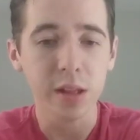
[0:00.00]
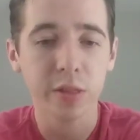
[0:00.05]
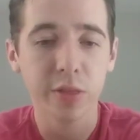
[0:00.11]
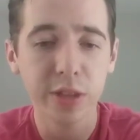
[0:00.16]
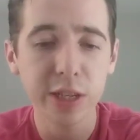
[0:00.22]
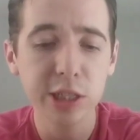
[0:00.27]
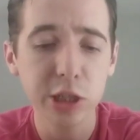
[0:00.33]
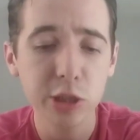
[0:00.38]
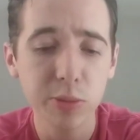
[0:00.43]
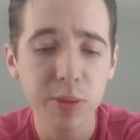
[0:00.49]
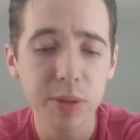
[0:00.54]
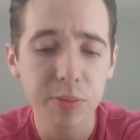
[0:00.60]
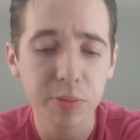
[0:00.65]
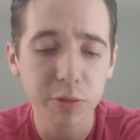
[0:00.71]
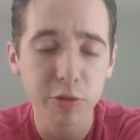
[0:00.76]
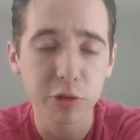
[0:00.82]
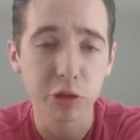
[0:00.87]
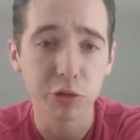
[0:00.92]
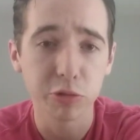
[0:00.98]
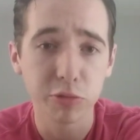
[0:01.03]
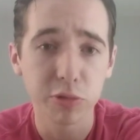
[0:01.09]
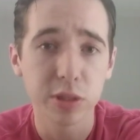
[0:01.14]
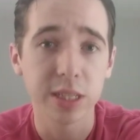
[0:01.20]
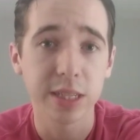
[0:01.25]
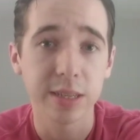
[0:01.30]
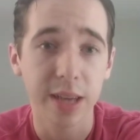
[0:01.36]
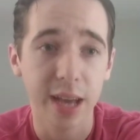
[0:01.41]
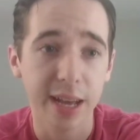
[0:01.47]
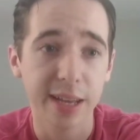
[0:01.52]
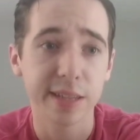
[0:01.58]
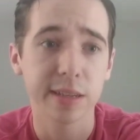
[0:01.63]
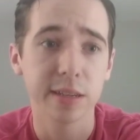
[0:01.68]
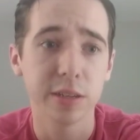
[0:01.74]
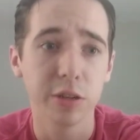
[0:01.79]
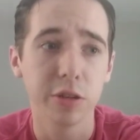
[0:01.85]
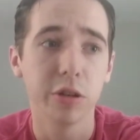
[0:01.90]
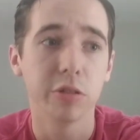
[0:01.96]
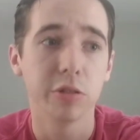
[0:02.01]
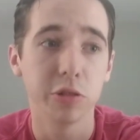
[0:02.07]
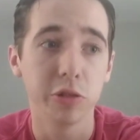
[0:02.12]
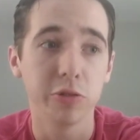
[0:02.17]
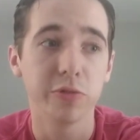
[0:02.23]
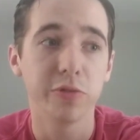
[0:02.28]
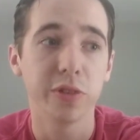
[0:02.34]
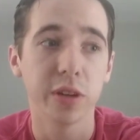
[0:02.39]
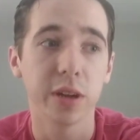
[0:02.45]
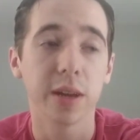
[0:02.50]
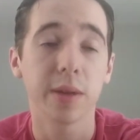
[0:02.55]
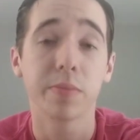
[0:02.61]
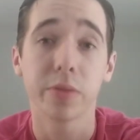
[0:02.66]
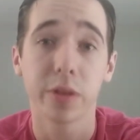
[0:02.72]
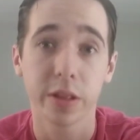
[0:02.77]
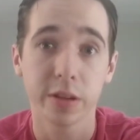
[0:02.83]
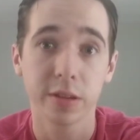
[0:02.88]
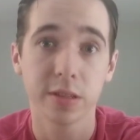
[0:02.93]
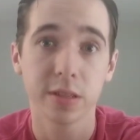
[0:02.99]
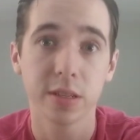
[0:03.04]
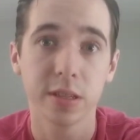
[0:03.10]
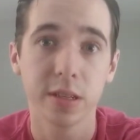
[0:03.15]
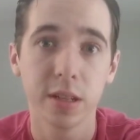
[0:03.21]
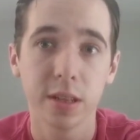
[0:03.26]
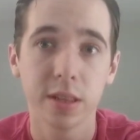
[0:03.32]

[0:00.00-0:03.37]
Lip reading: these two people do see, Asta and Yuno do feel like brothers.